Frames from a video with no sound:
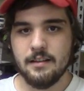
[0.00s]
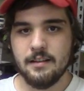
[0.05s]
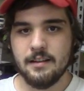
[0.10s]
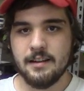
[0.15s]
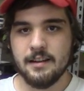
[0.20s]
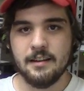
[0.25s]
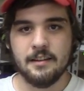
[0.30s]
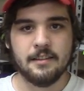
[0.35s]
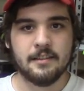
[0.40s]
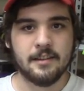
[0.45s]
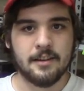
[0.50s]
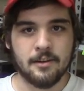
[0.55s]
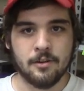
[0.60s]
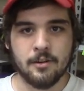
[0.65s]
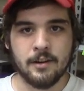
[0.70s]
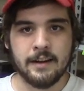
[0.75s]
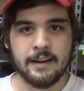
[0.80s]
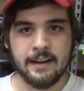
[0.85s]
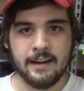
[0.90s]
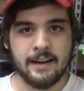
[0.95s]

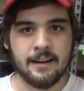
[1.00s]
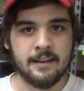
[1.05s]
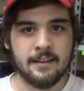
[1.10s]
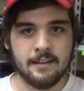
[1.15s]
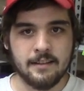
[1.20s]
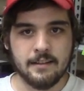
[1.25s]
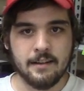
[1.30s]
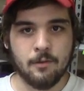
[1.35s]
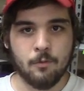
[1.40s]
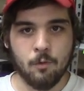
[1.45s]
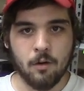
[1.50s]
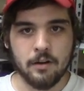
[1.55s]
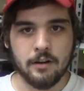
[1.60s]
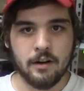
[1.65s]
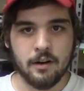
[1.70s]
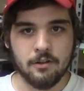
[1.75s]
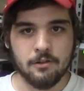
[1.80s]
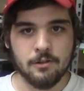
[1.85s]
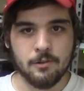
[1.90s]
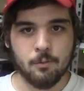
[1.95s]
considering it is a
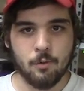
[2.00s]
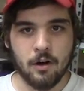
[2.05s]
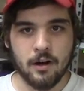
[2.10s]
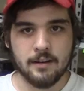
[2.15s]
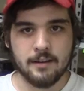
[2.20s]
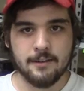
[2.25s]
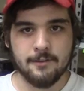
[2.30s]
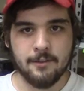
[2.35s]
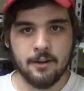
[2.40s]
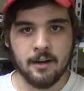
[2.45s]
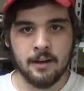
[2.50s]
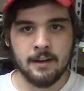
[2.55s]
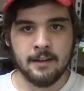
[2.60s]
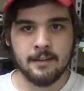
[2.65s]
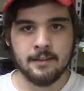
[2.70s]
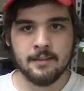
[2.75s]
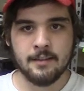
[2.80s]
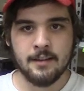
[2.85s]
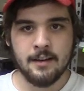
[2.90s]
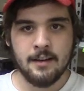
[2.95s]
100 watt
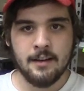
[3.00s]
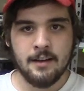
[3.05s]
device.